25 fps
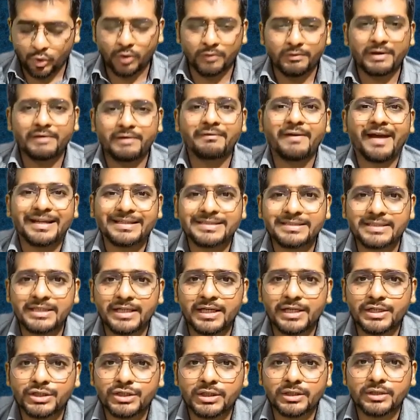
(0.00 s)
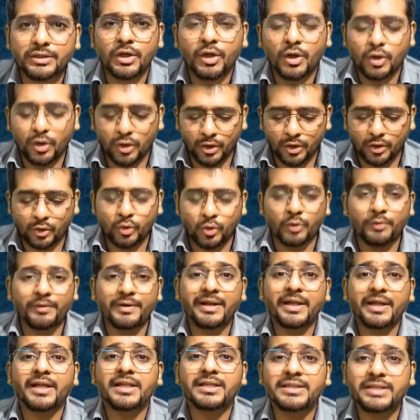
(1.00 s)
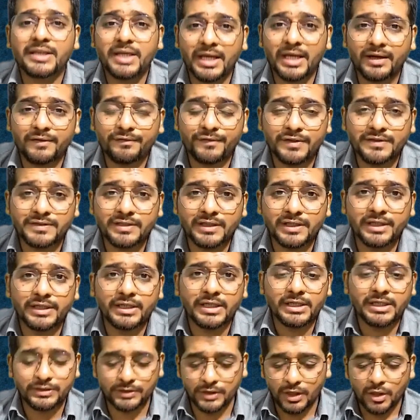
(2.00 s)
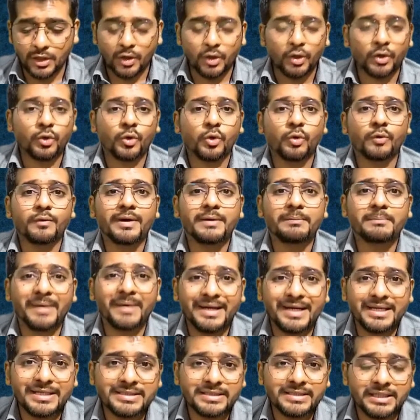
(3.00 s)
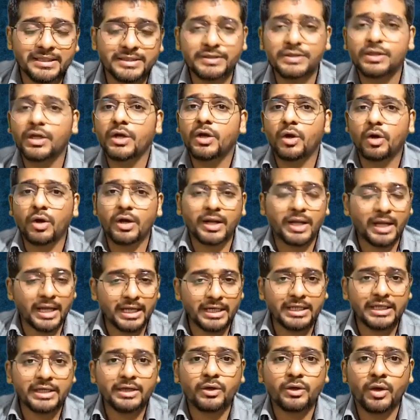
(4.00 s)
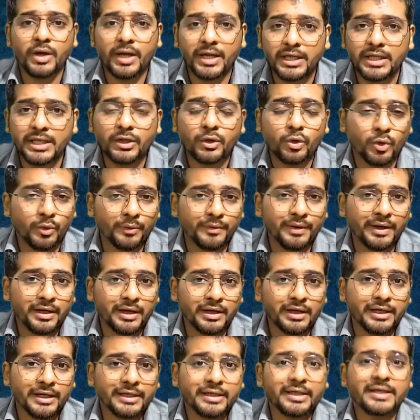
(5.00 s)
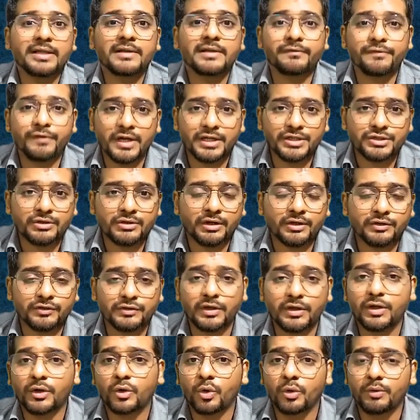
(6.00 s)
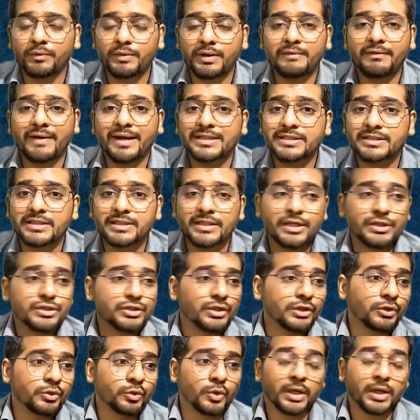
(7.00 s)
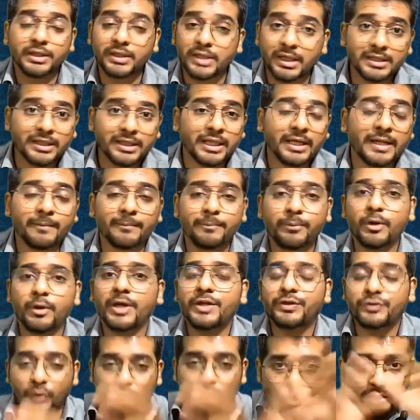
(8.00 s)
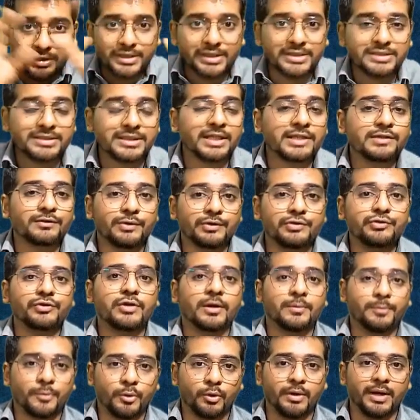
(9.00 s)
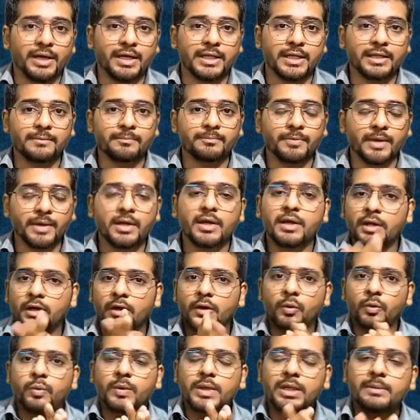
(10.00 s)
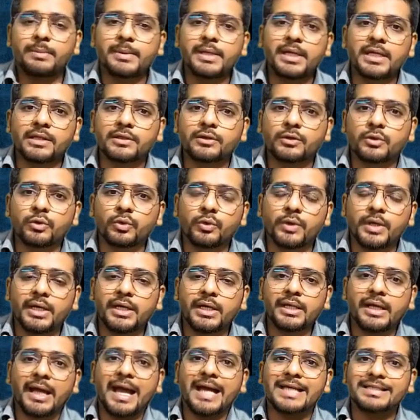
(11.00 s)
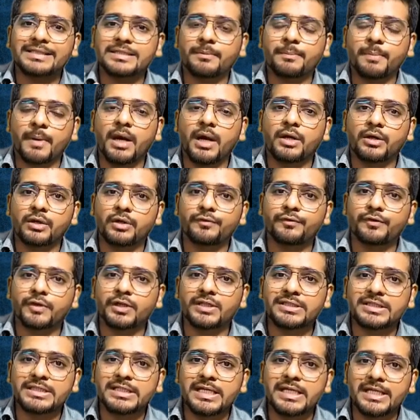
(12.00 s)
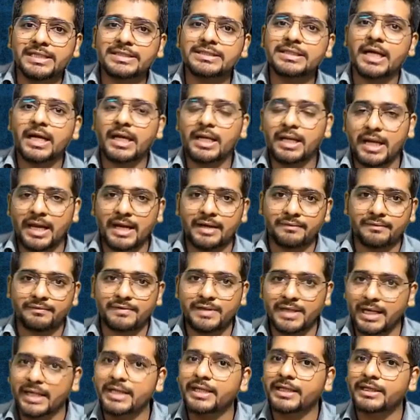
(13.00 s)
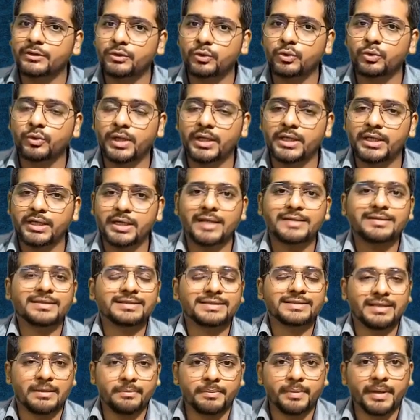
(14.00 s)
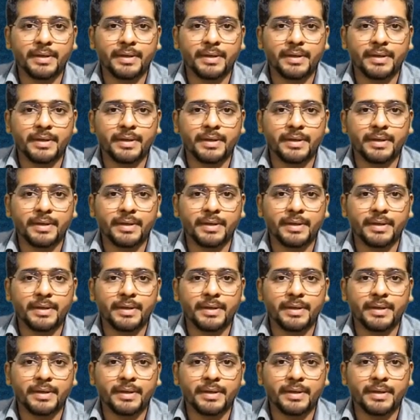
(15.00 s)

COVID vaccination, or COVID healthcare facilities, or COVID medicines, or any COVID related infrastructure, COVID vaccination to other than employees, all these things which you are providing will be included as a part of your CSR, and we had included it as a